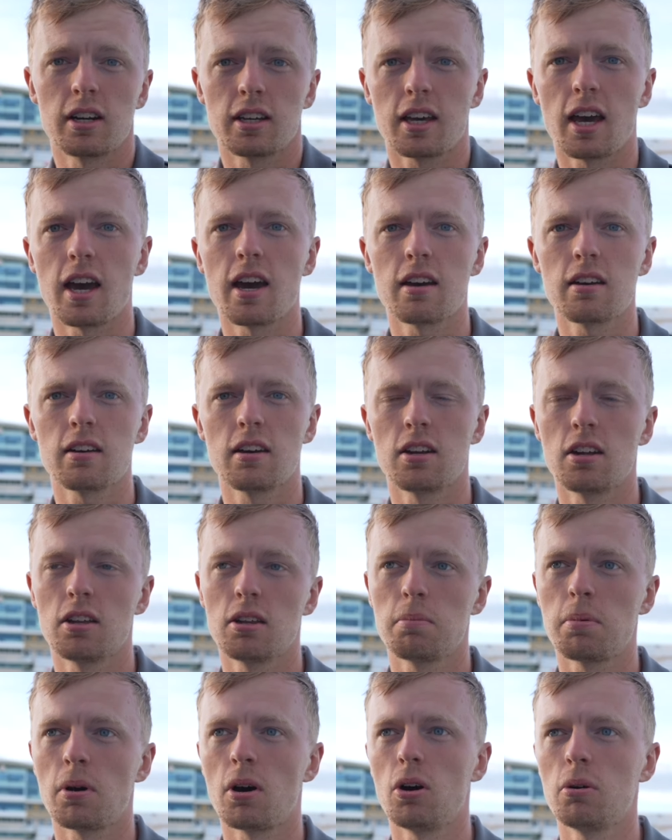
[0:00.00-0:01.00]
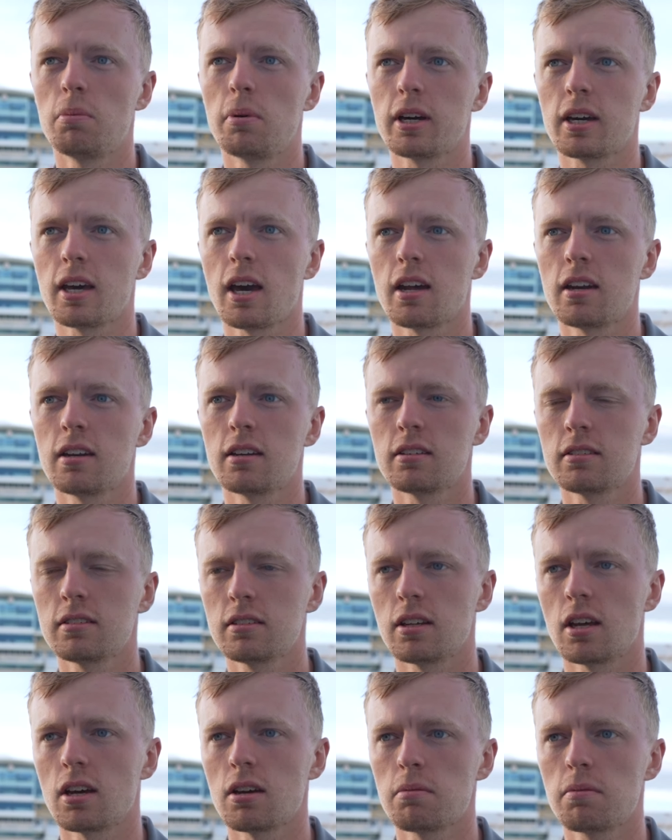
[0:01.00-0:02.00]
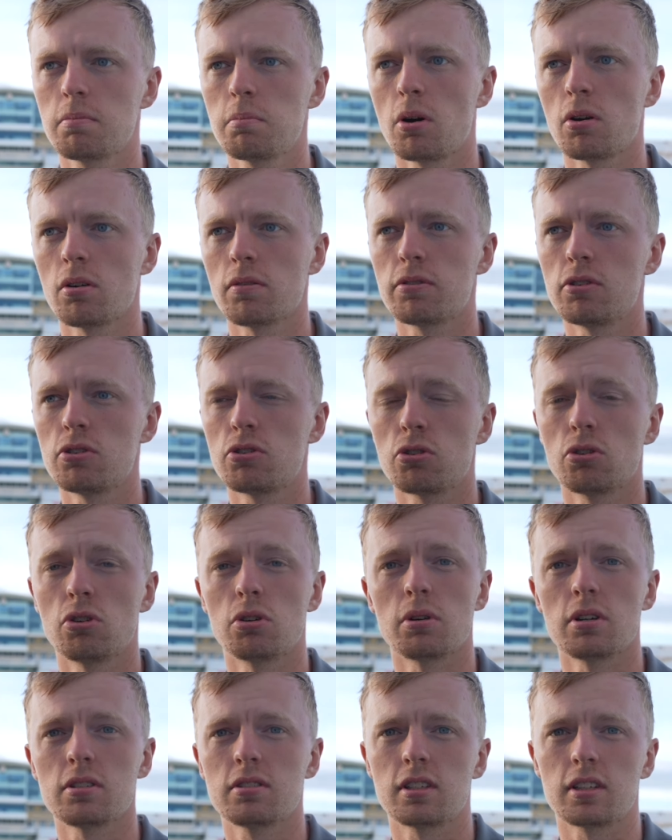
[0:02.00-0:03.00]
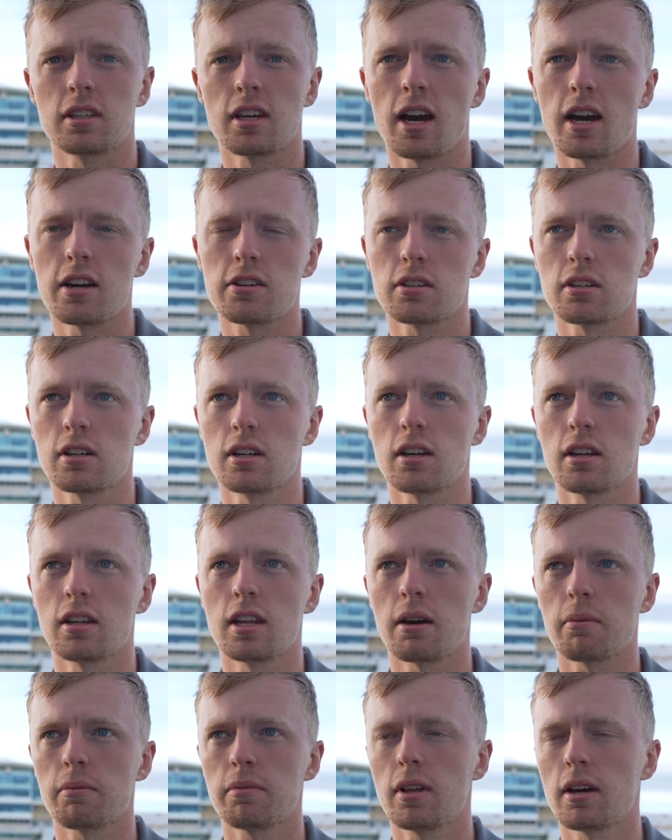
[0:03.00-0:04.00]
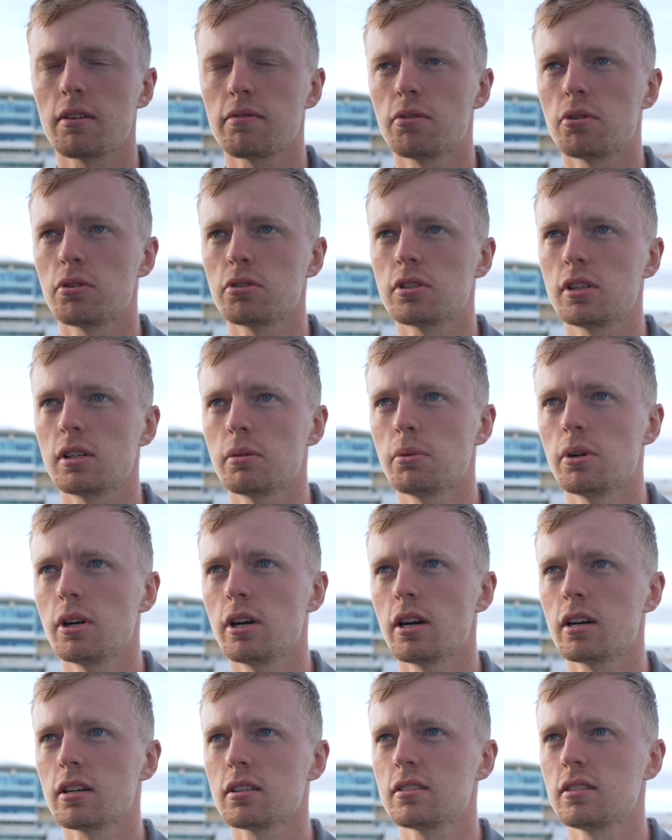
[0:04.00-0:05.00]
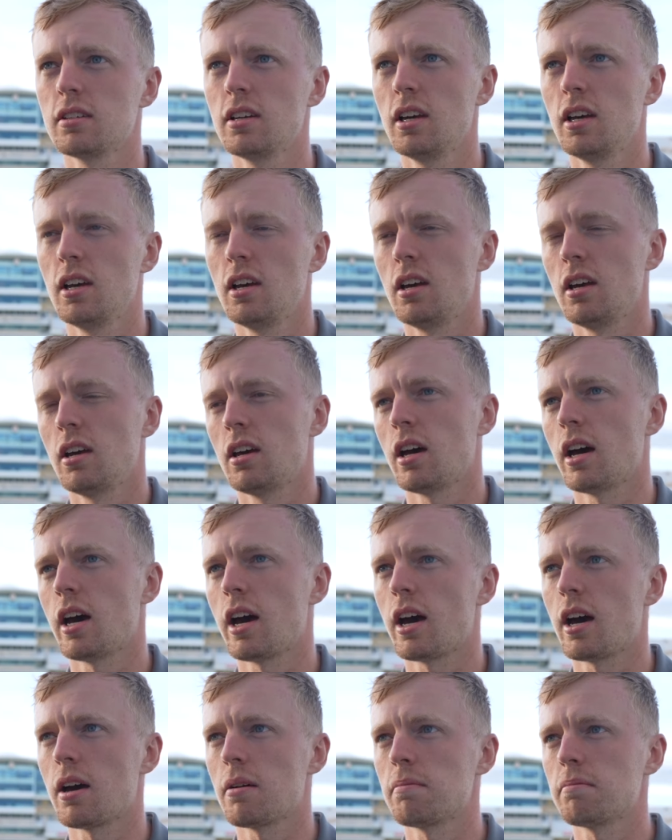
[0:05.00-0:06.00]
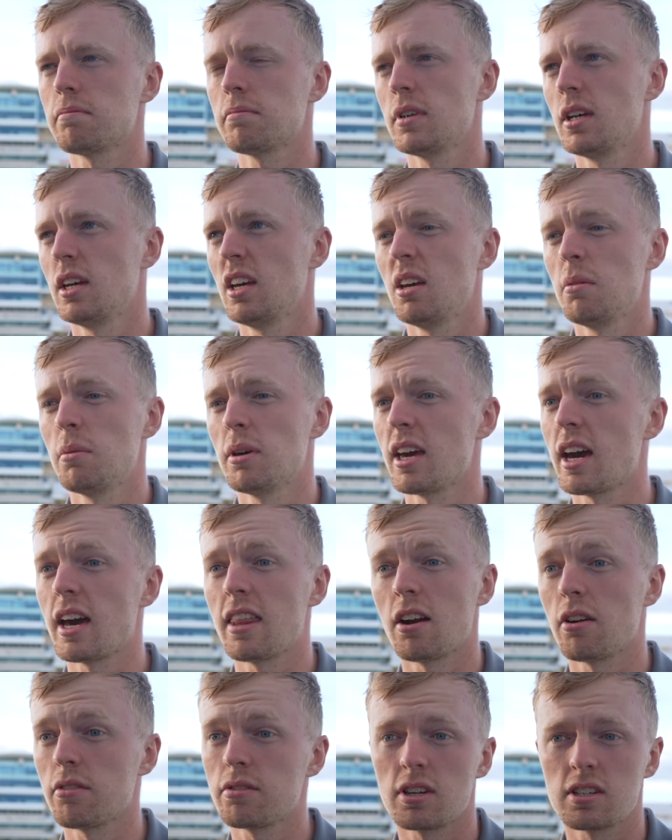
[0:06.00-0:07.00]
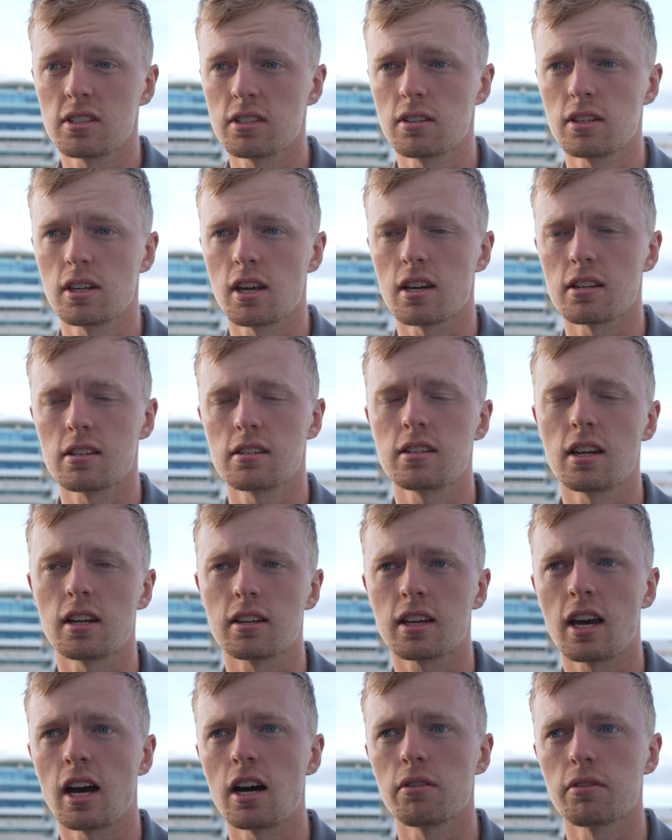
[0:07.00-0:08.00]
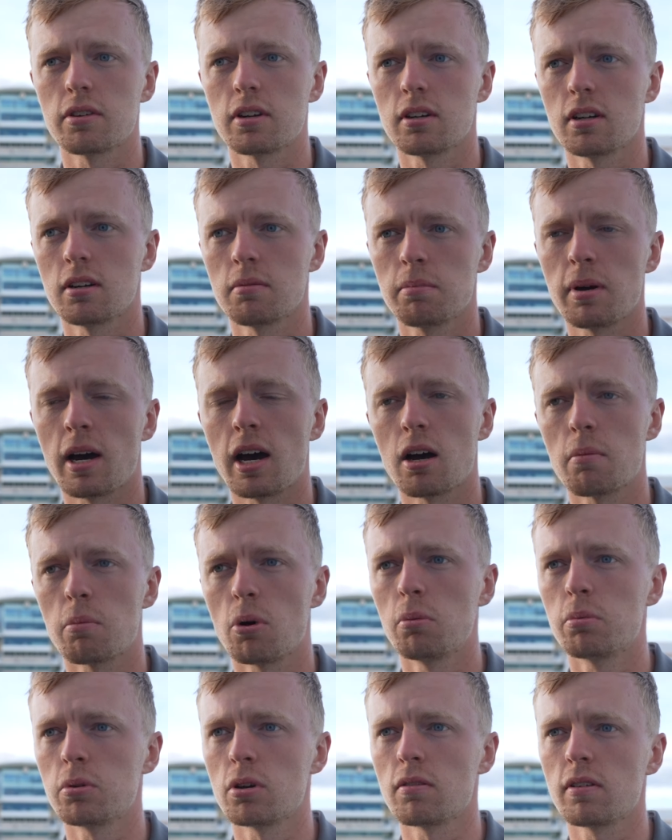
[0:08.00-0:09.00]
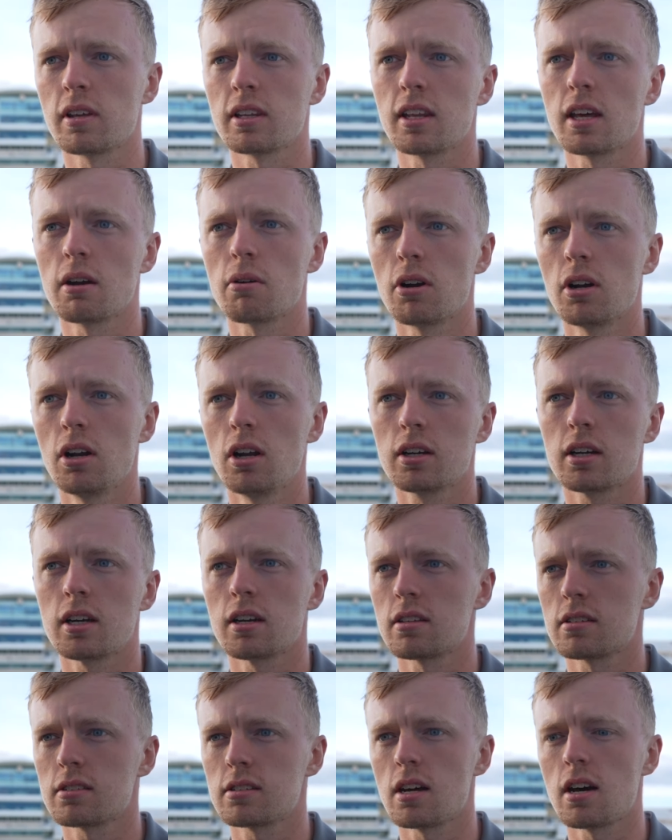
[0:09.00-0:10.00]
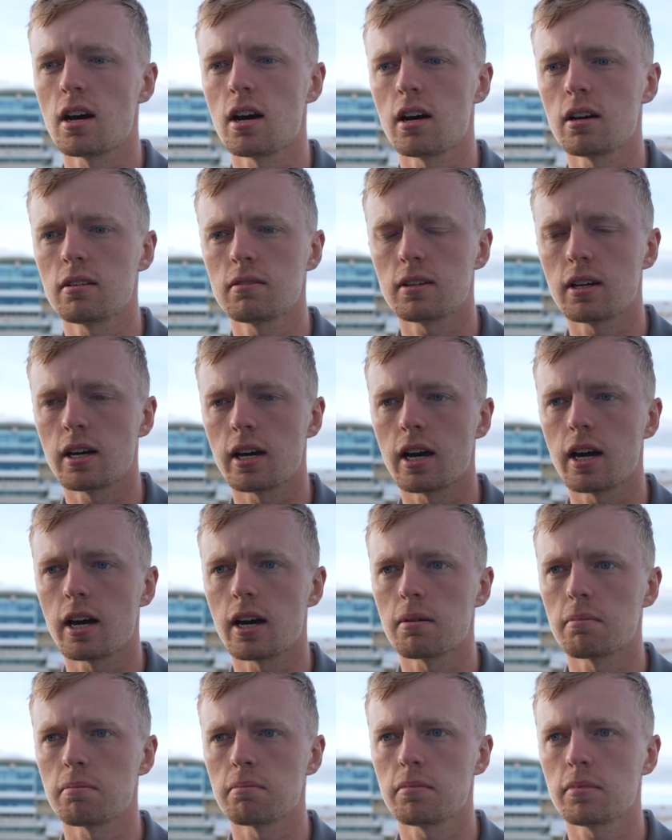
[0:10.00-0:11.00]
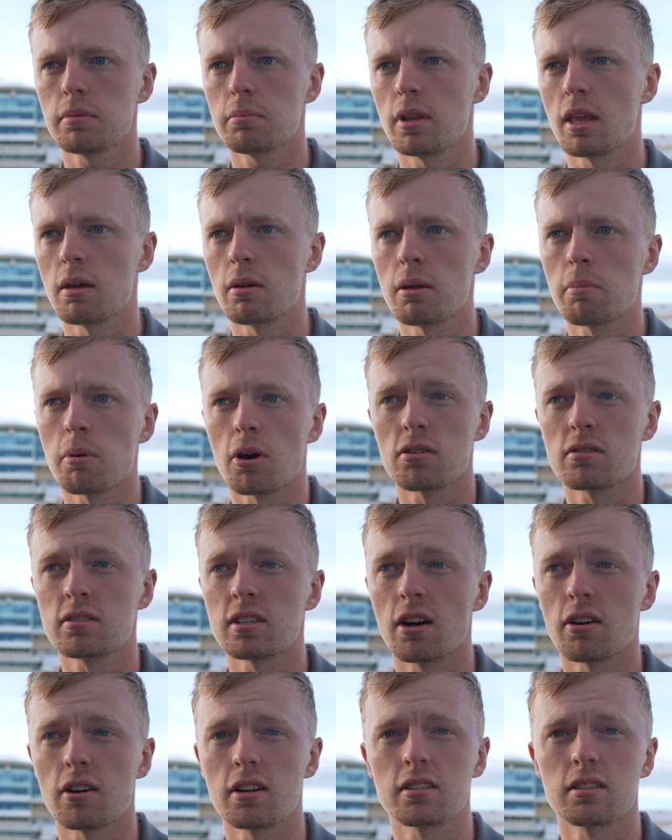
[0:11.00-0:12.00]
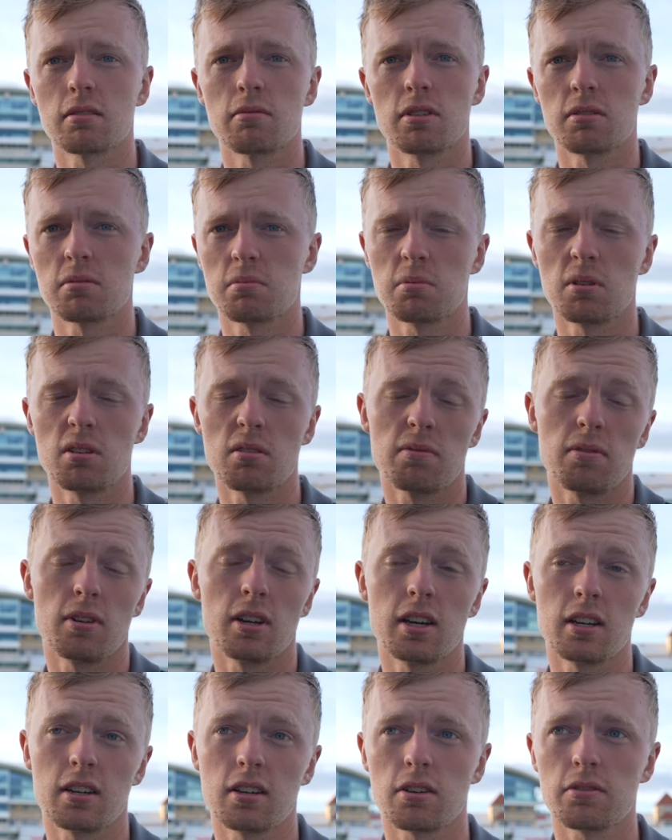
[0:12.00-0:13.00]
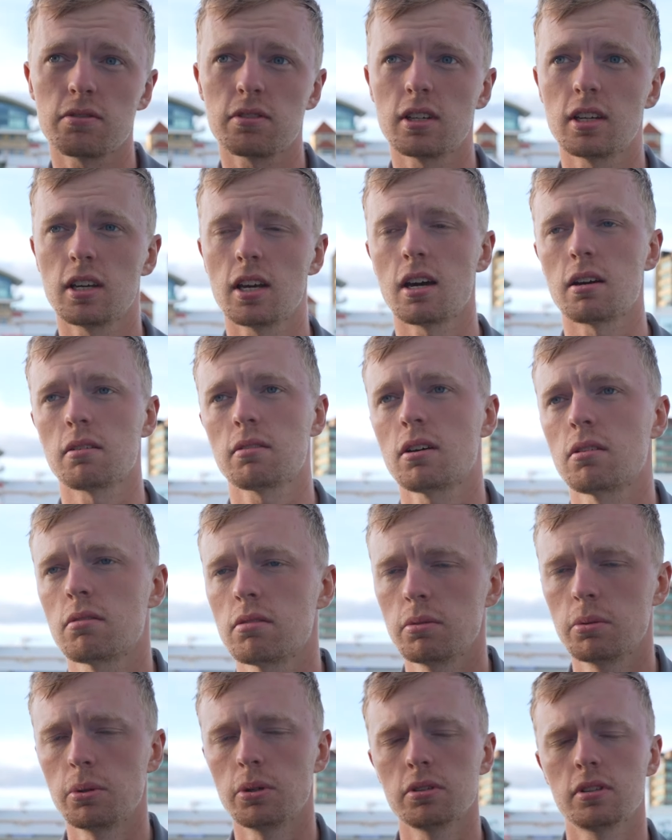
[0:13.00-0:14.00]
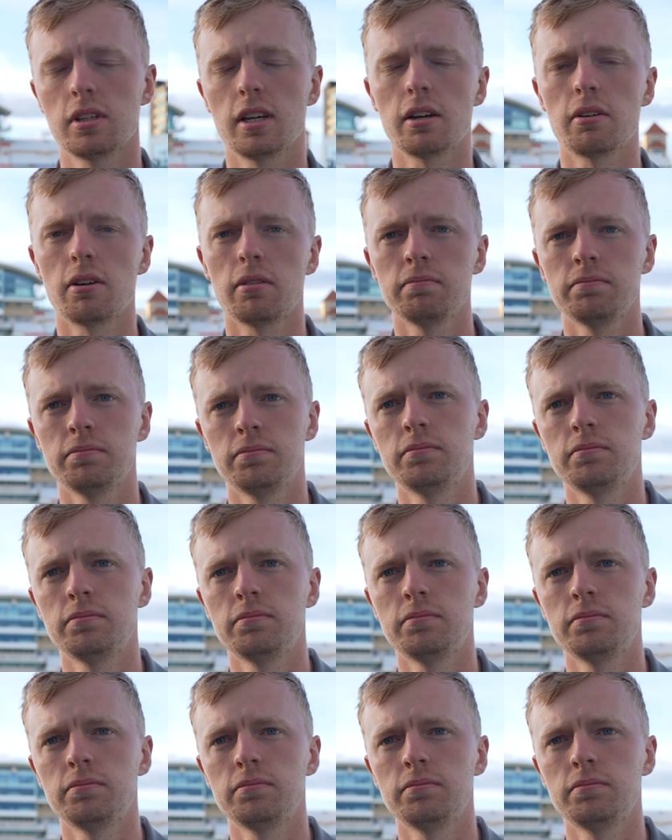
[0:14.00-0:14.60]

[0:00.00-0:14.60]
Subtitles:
to get another pole by getting, you know, bowling a few short ones to cash, and that fortunately worked. As I said, Calvin and Pat are both beautiful. I think they were unlucky at the start, but then they both settled into the rhythms beautifully, and obviously, yeah, got rewards later on.